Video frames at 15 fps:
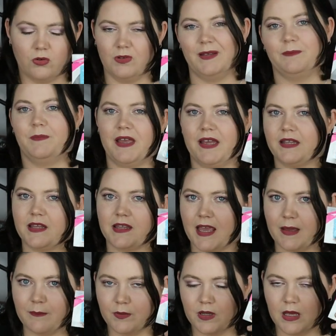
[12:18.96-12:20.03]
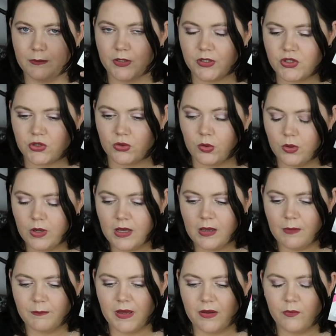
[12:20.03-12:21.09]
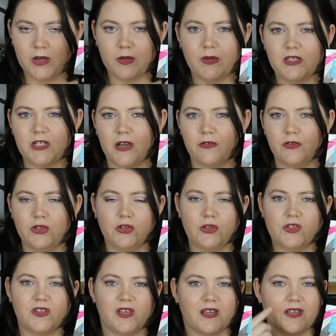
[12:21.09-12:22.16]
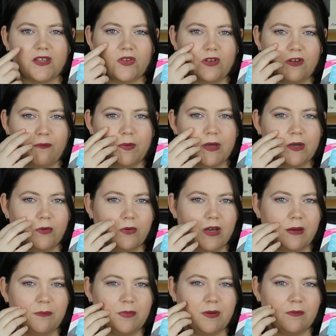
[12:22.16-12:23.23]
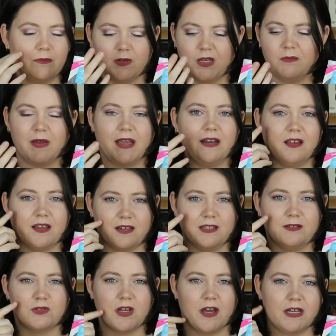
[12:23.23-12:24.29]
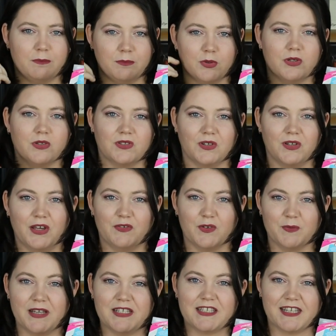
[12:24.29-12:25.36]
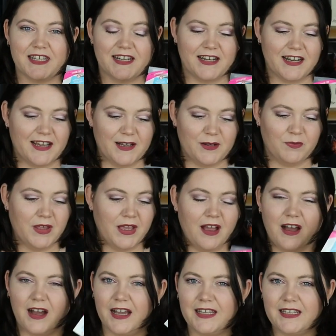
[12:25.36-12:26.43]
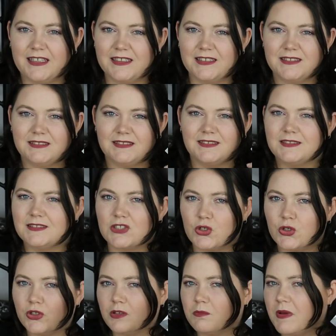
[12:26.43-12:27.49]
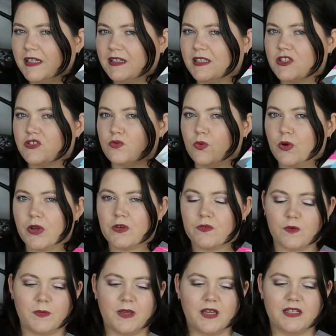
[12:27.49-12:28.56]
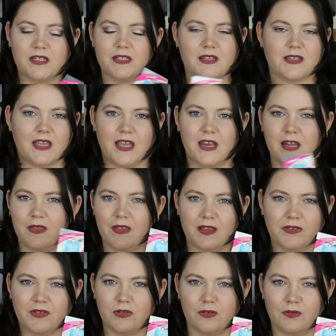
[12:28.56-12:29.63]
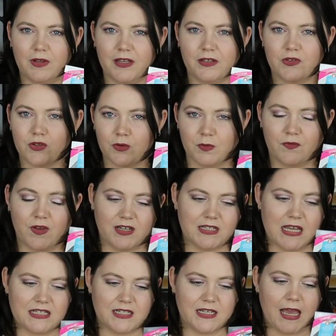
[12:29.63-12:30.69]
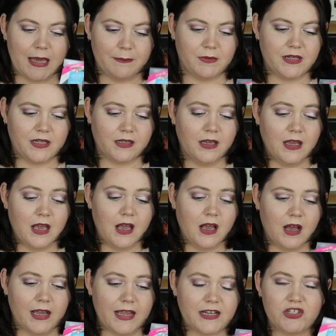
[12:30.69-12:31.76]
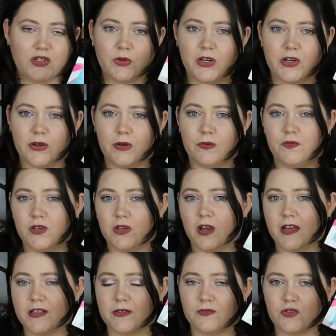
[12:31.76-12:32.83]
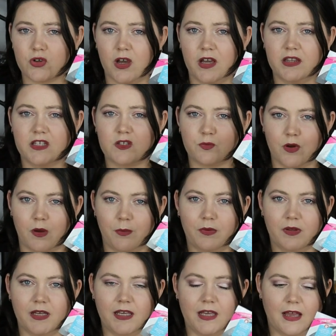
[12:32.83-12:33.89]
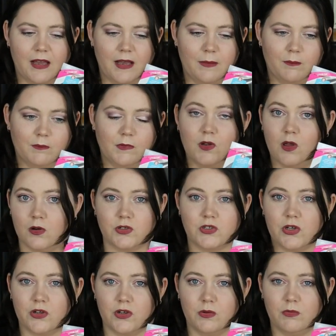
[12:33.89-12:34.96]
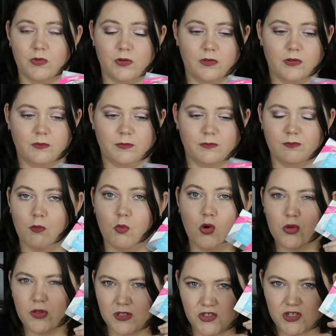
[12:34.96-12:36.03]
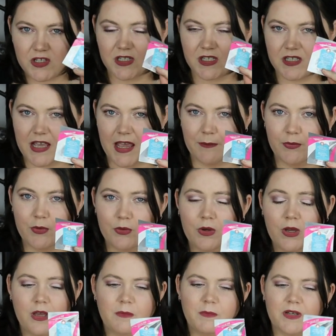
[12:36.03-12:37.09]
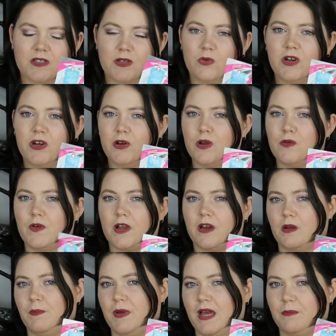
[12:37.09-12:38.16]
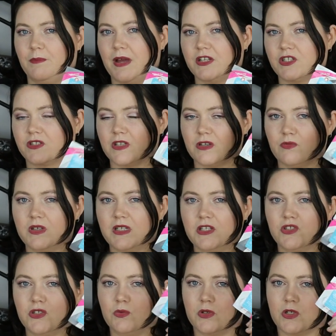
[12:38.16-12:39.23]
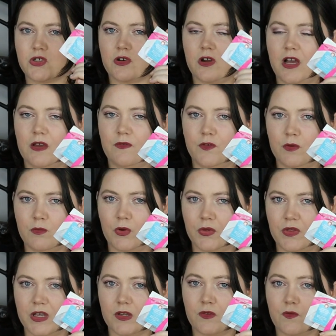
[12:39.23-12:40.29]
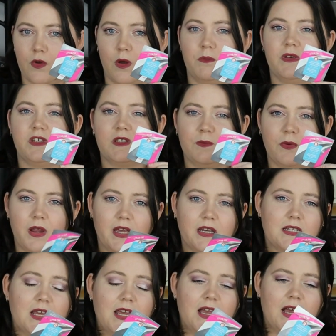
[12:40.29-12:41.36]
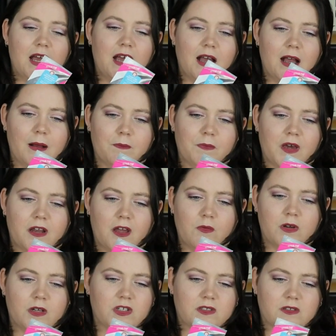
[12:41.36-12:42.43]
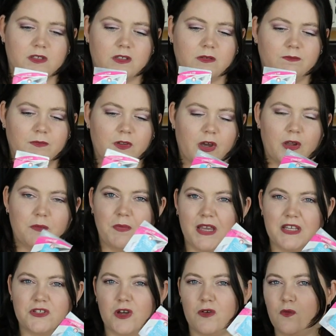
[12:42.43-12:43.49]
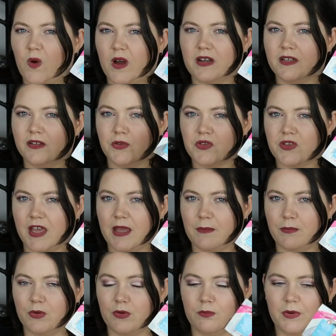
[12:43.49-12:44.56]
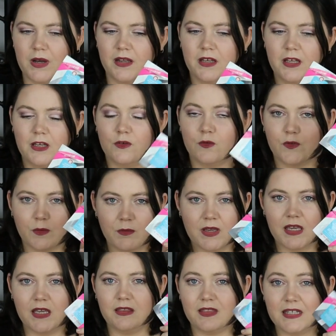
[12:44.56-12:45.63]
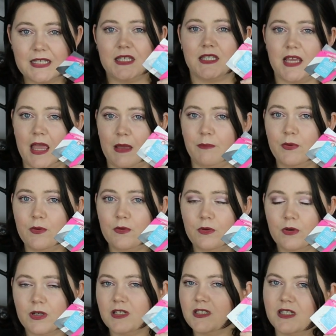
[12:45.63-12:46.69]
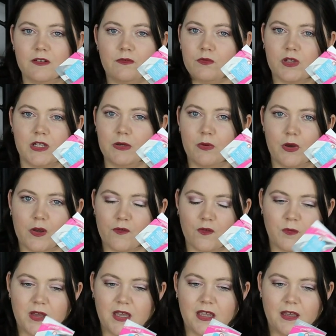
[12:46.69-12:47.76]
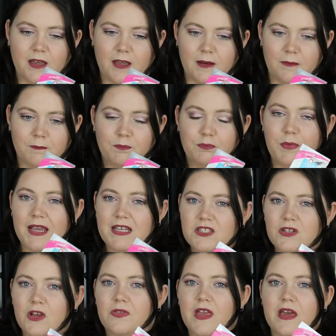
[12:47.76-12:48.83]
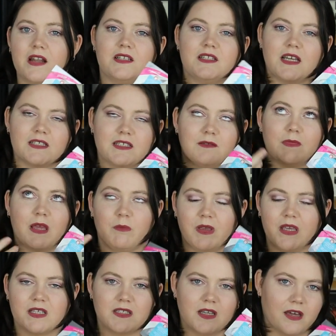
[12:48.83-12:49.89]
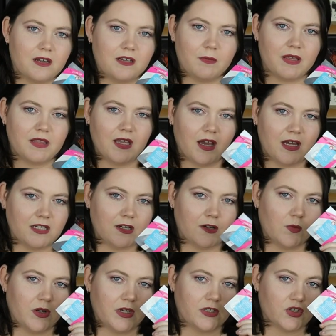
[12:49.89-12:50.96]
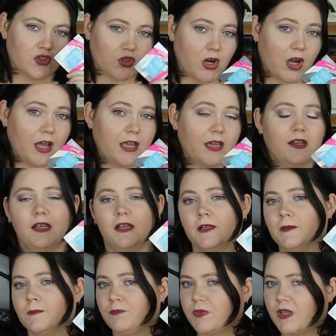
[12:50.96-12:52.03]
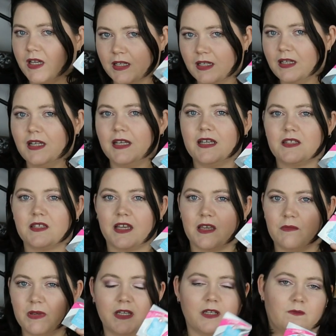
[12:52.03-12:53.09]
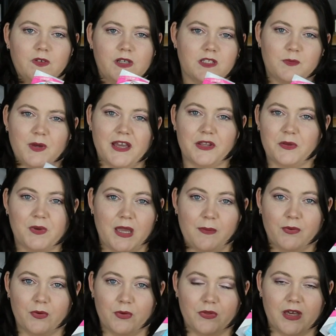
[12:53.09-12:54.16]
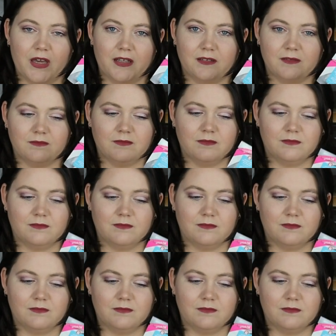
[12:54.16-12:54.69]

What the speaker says: or a bad sample, I'm not sure. But when I went to go and use this, it sort of peeled up and it made like little tiny boogers all over my skin. I couldn't make this work for me. I didn't see anything sort of like super fantastic happening. I actually want to know if you guys have tried this properly, long term or more than just a sample, because I want to know if I got a bad batch, because I really do want to try a few more things from this brand. I don't want to just go based off one little sample, but for me this sample didn't really work for me, and based on that it doesn't make me excited about the idea of wanting to try it unless I can be convinced by other people that